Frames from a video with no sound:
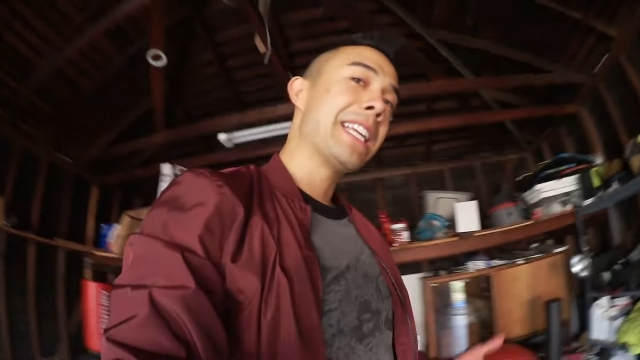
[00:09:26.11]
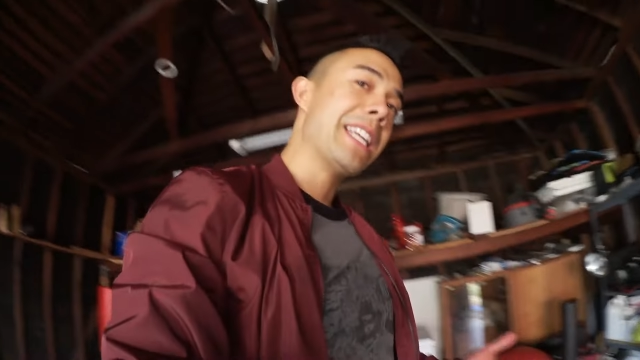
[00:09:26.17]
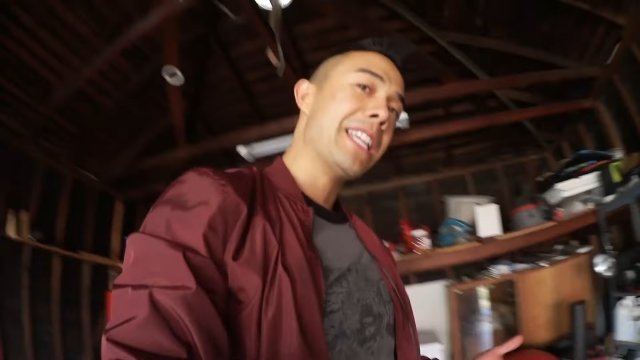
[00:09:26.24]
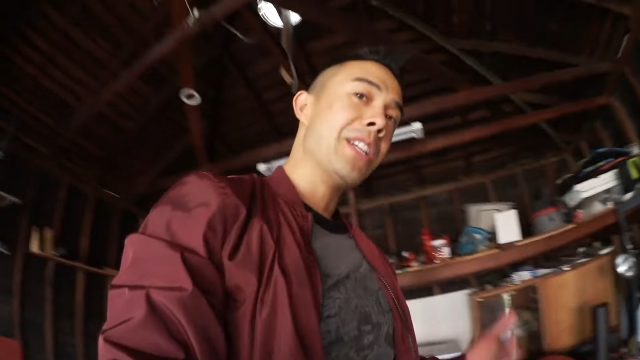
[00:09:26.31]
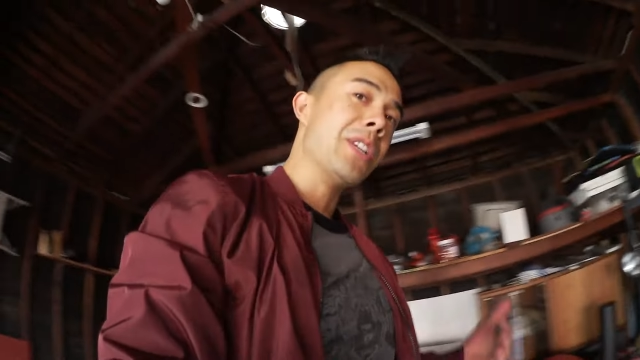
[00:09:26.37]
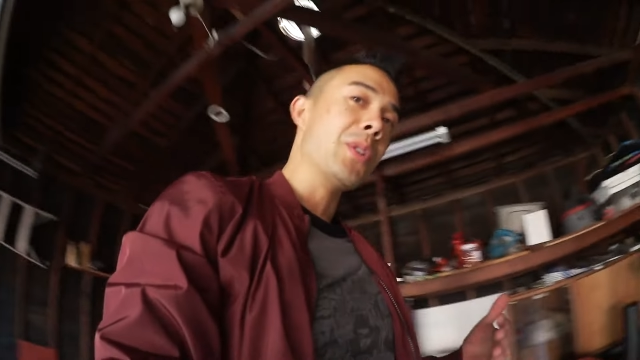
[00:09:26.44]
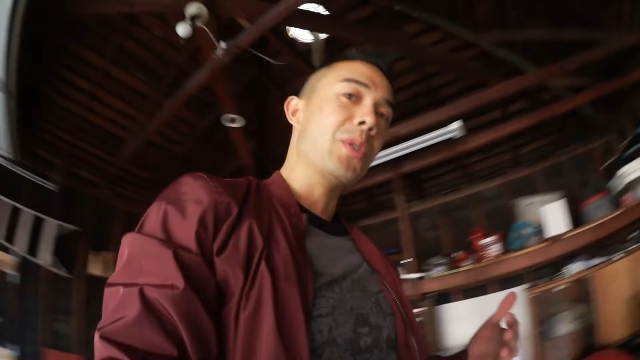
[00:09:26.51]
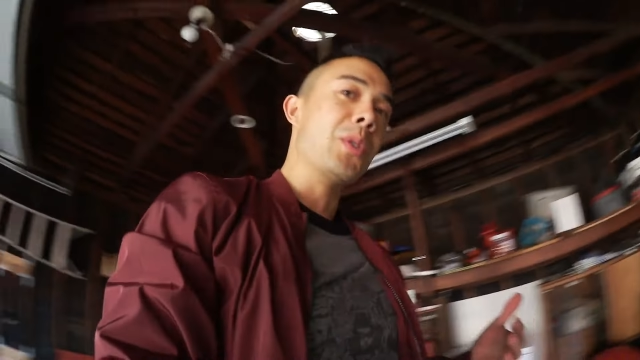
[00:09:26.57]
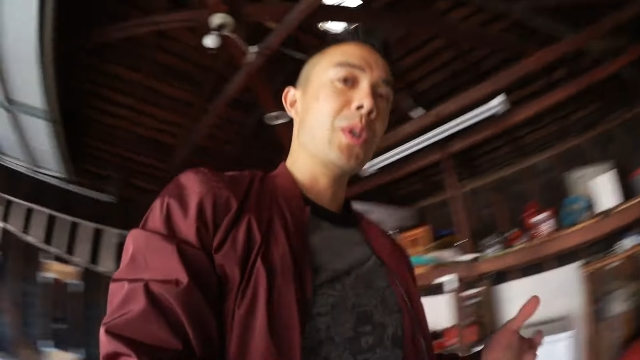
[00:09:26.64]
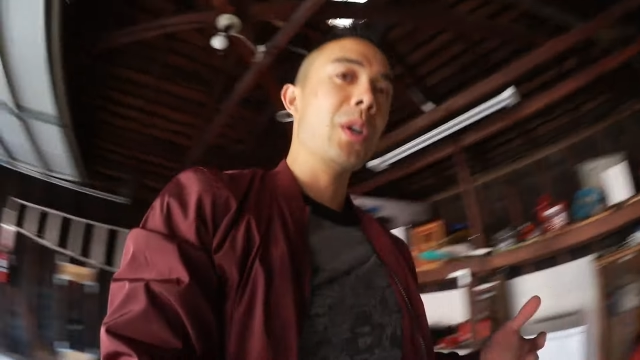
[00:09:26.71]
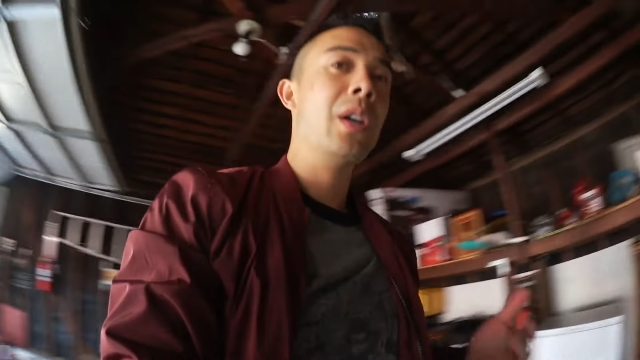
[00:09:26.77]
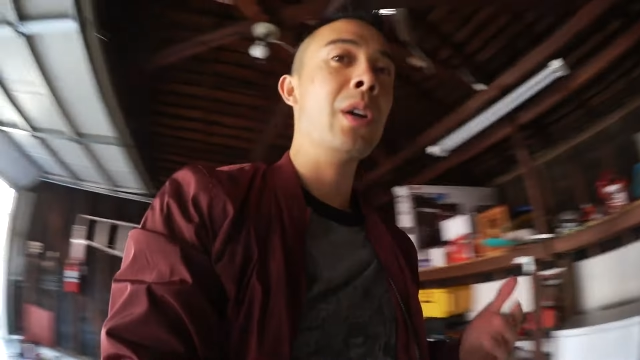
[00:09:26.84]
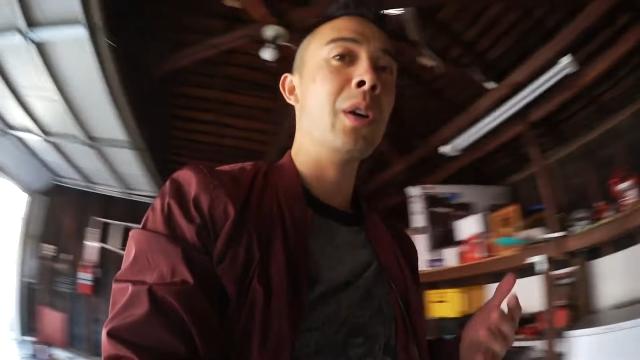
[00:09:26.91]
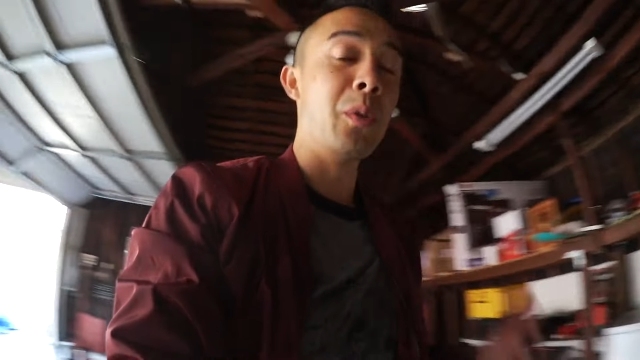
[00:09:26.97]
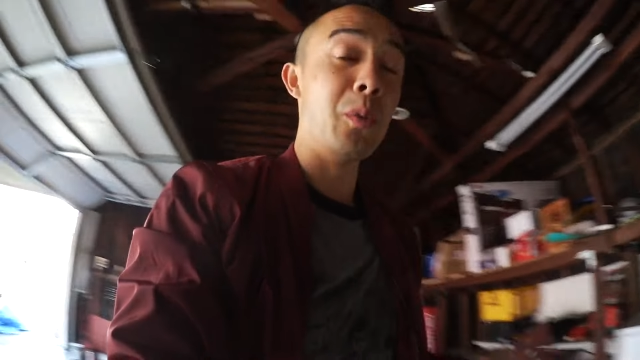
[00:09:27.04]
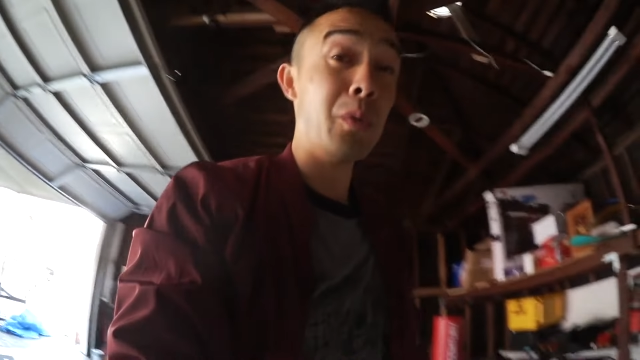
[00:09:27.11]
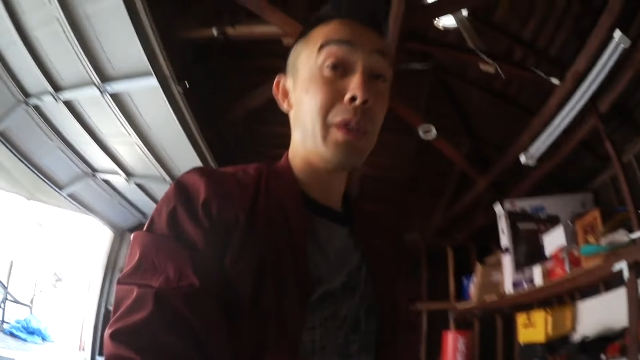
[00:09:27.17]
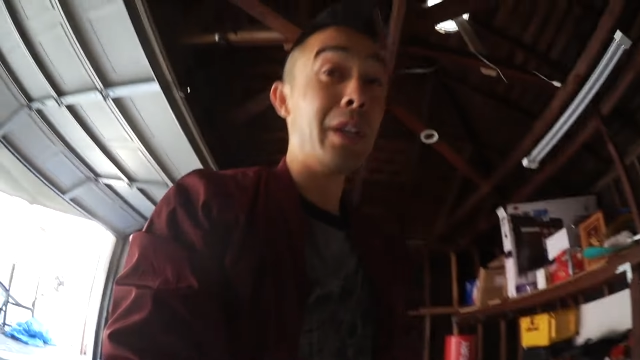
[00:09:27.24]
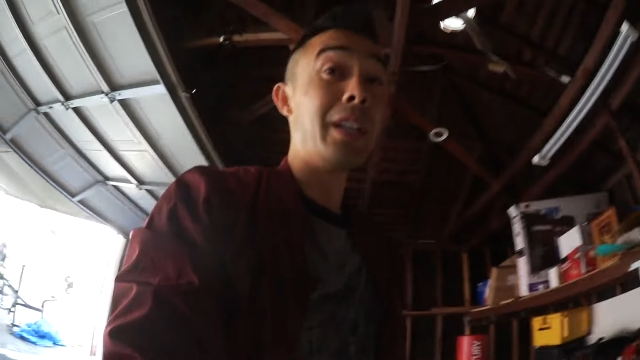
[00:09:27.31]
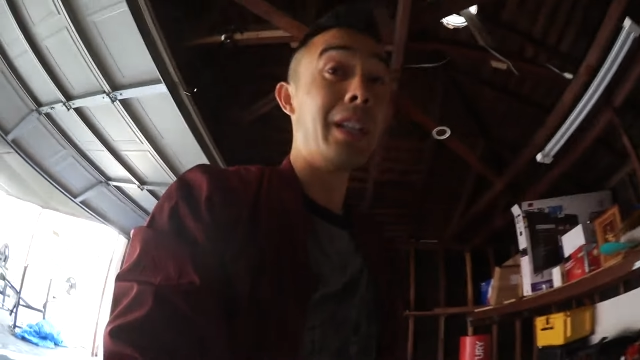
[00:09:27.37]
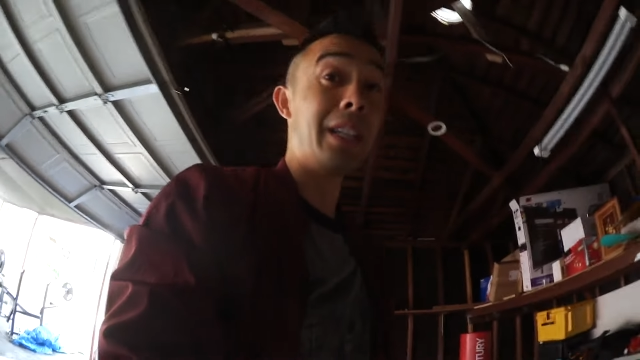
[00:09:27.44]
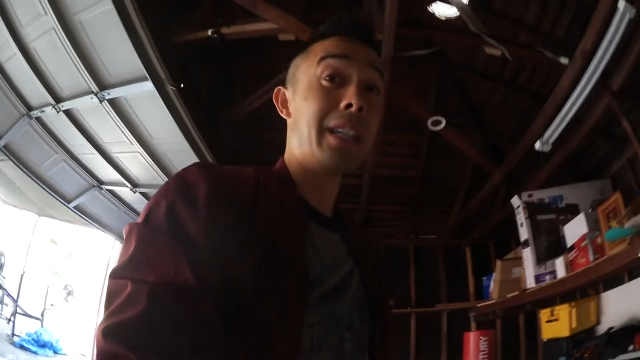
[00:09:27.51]
heel
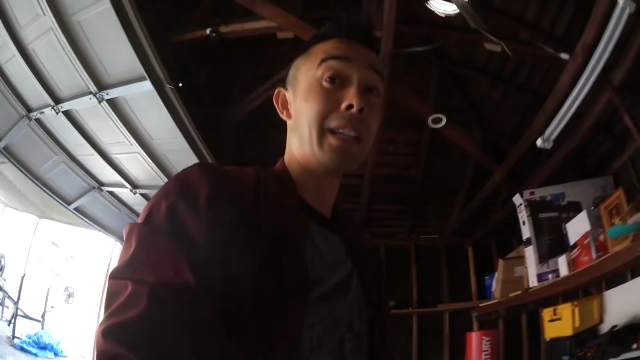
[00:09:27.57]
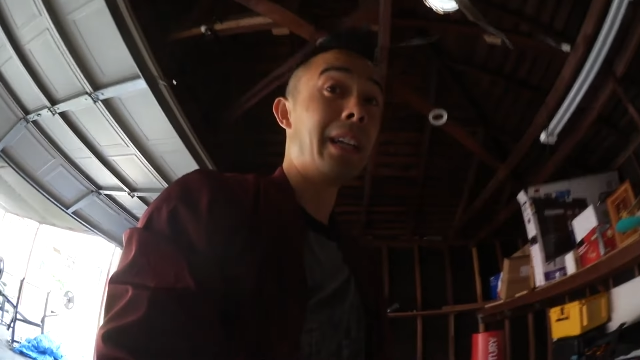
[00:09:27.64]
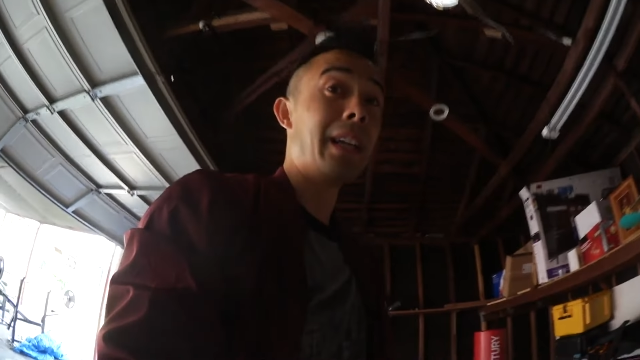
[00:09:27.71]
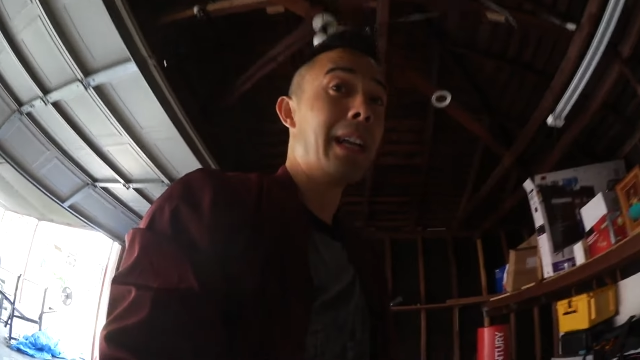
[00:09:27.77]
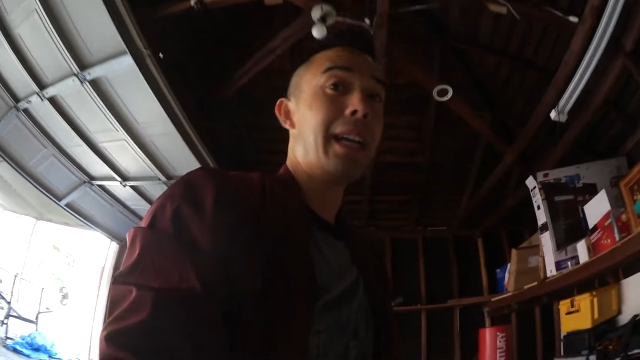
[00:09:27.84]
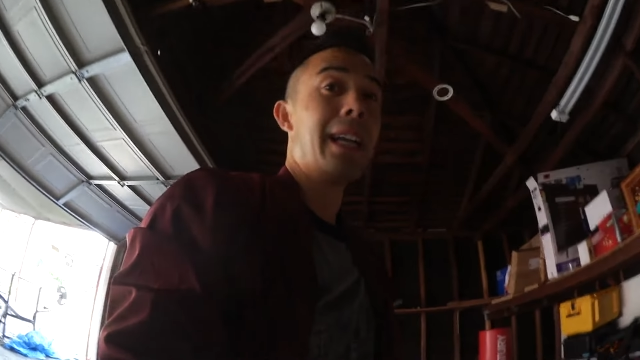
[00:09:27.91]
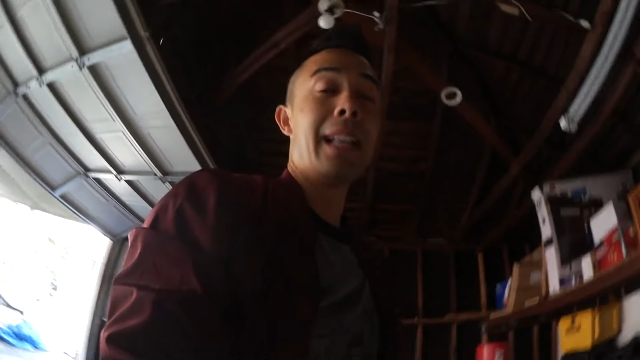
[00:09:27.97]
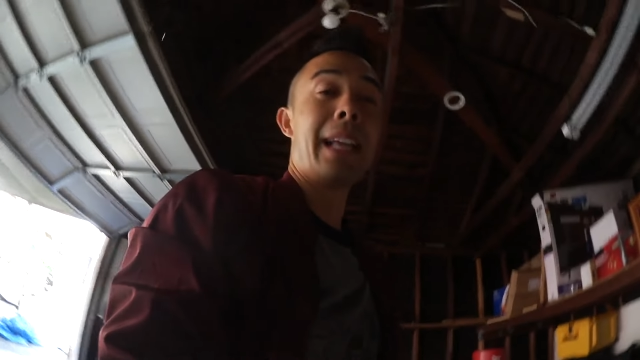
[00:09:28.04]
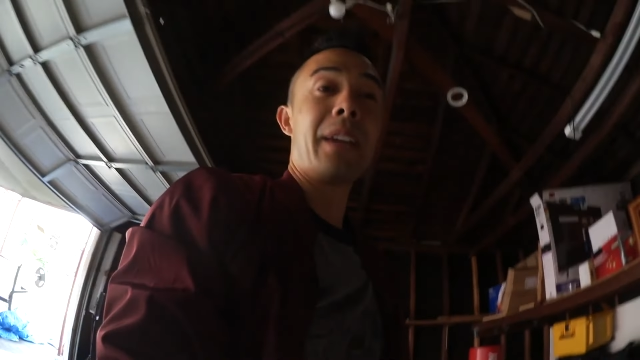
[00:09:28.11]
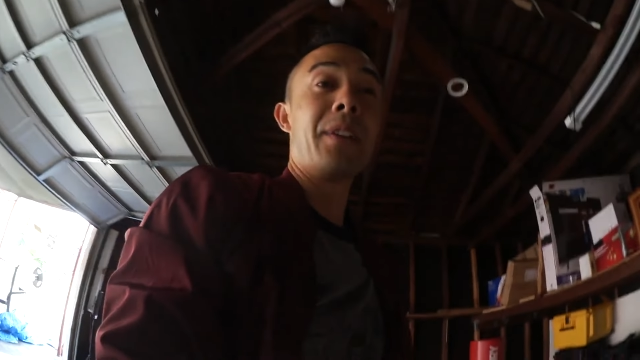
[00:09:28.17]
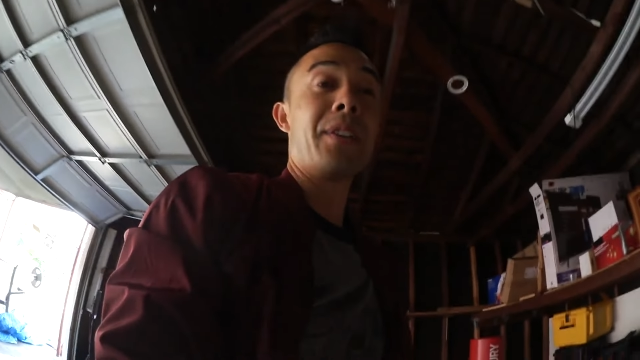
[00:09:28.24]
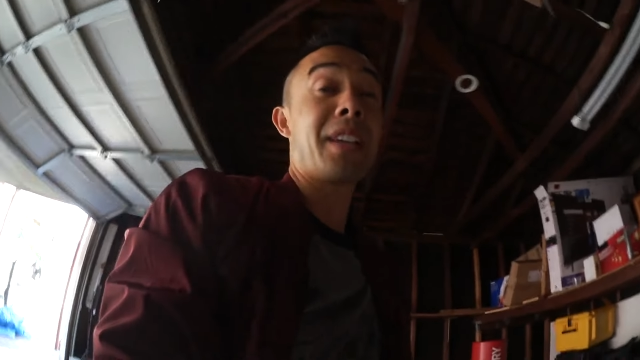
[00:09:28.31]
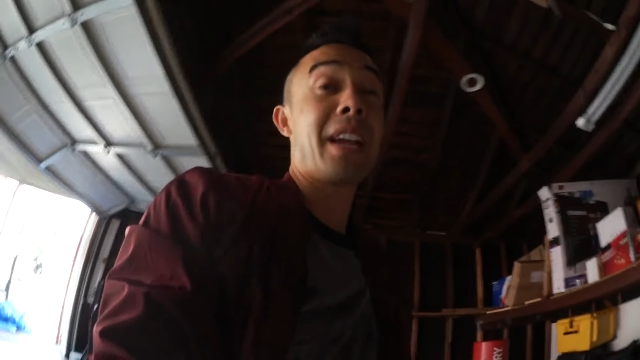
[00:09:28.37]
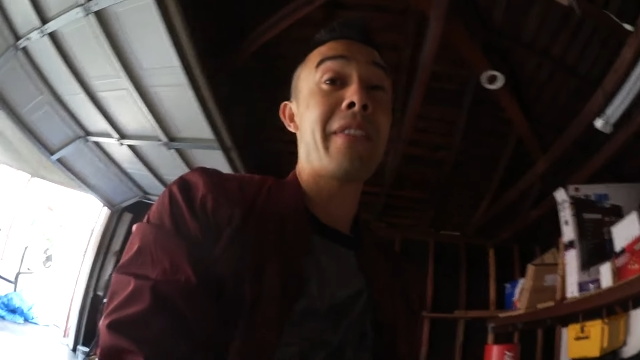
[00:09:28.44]
really like hurts.